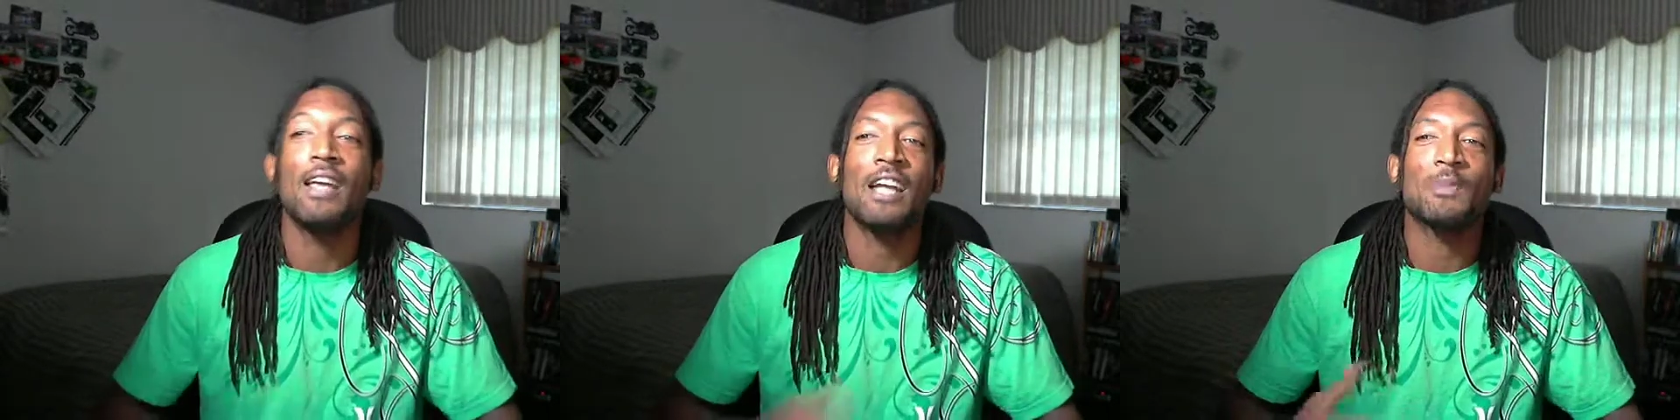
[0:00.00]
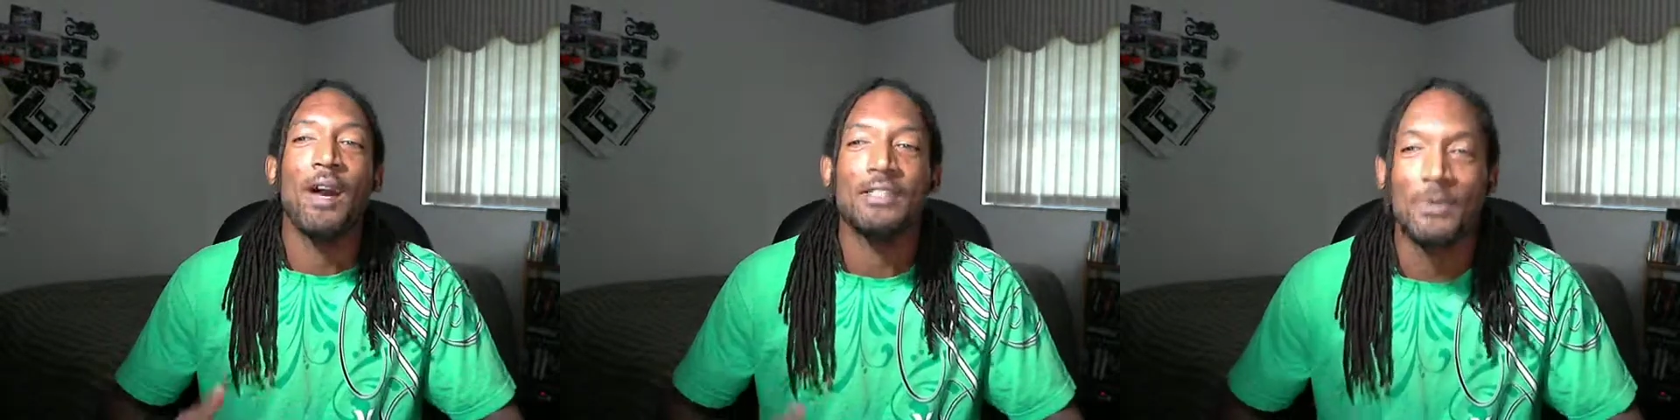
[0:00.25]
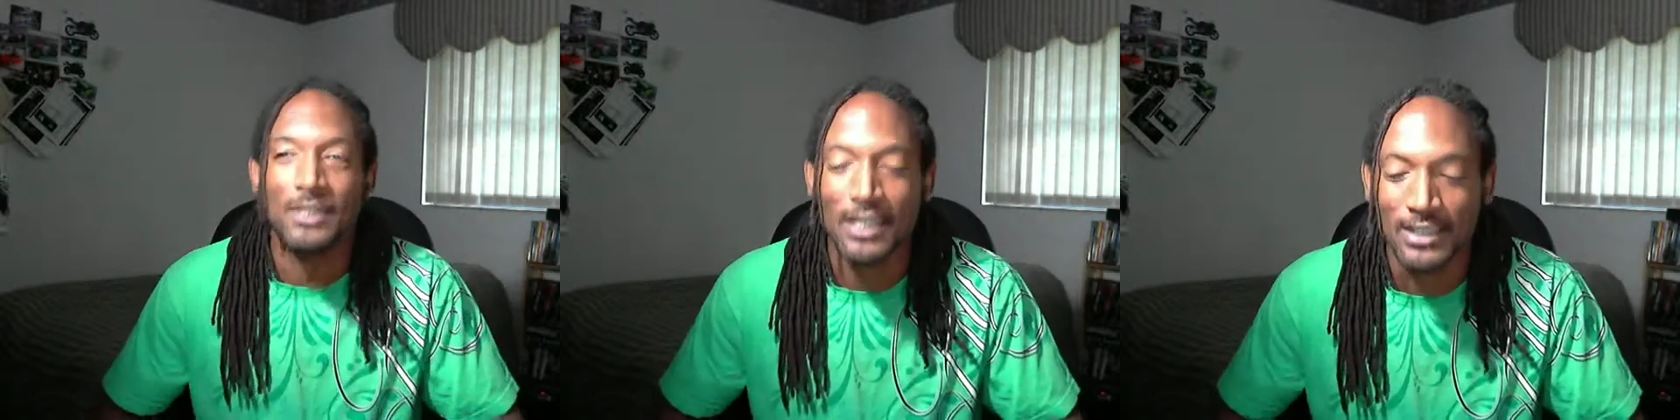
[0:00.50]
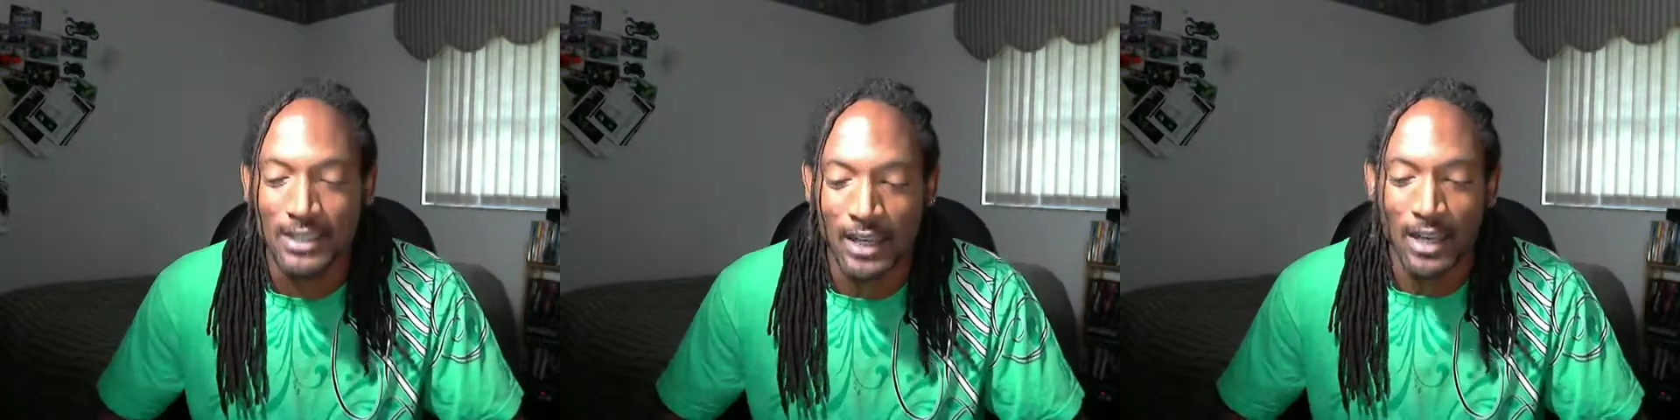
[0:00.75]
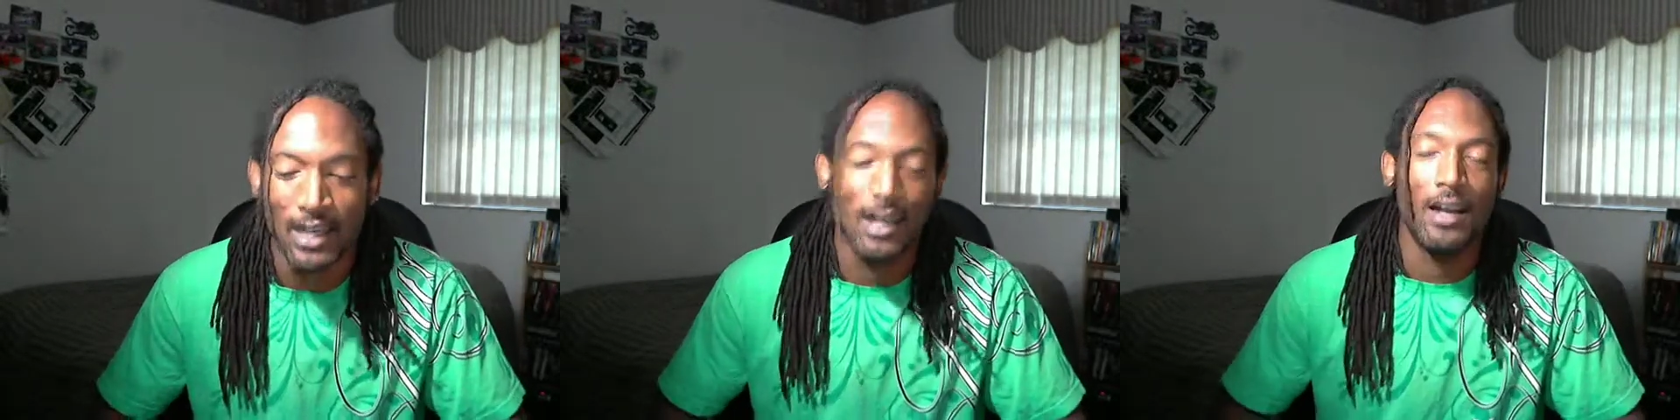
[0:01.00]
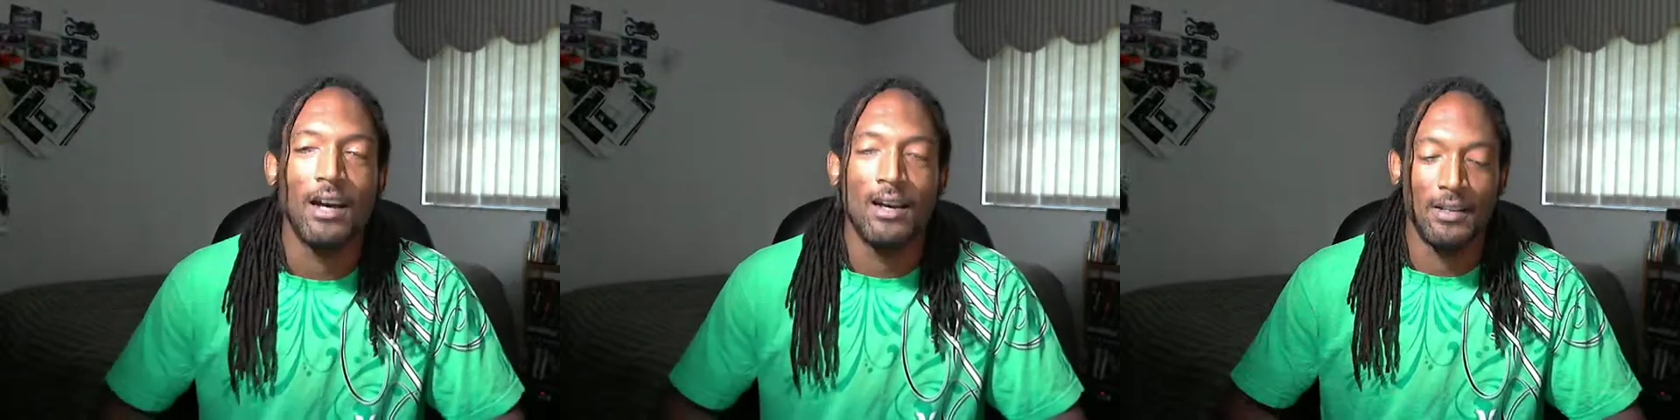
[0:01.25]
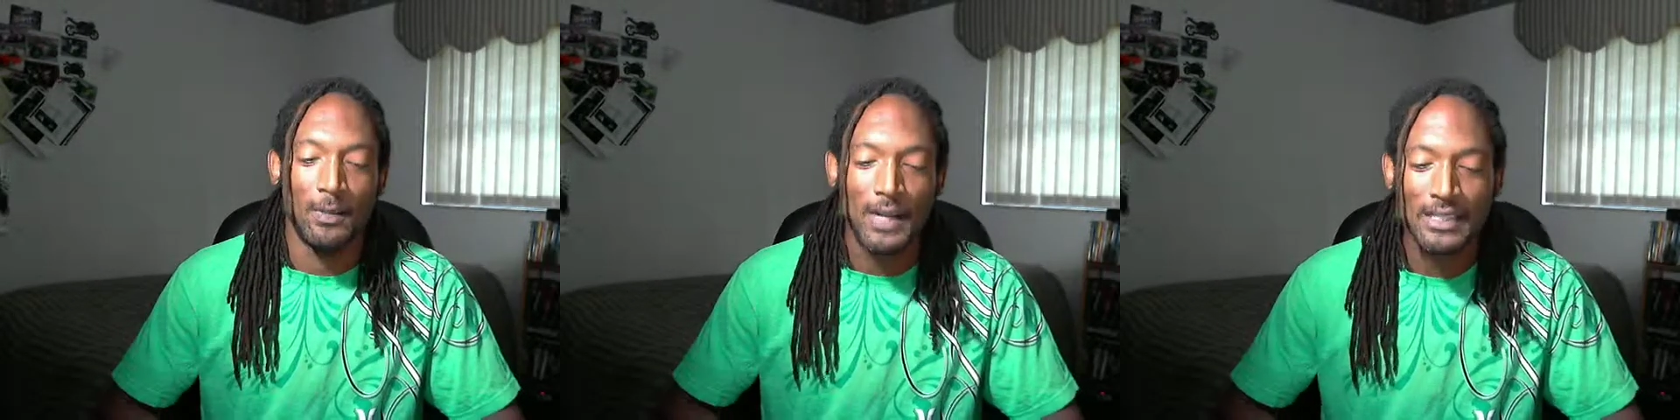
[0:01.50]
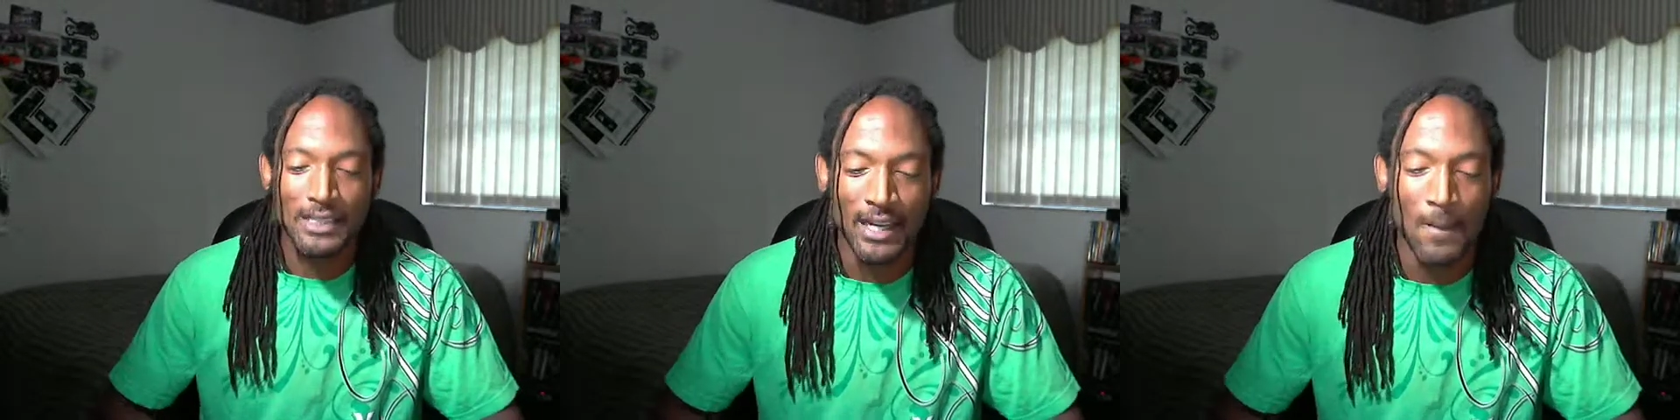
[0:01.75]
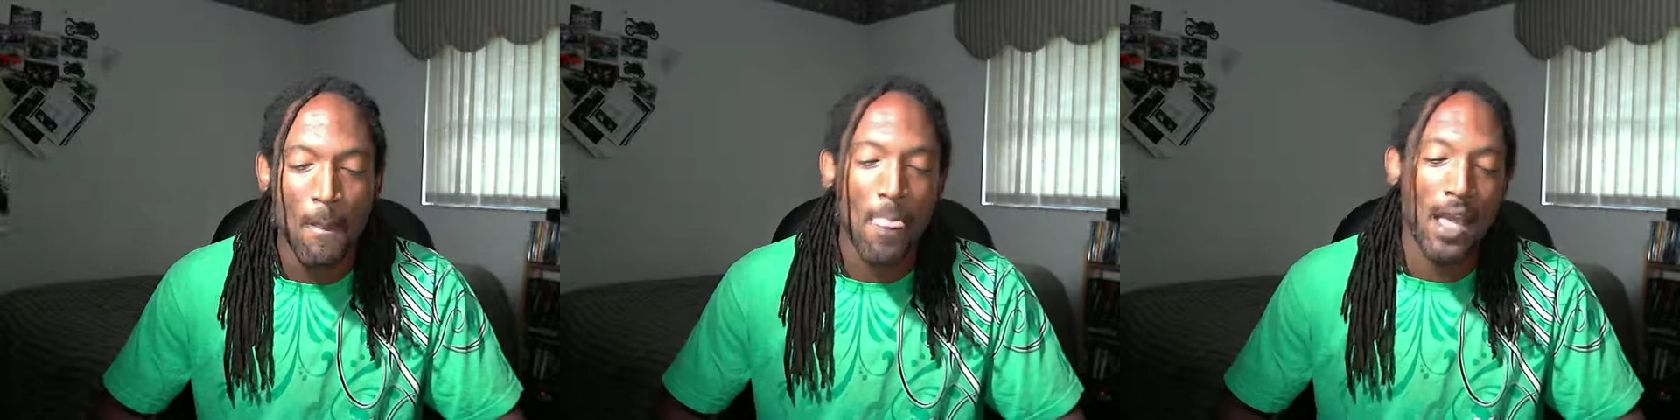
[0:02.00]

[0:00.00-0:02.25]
the tools and resources needed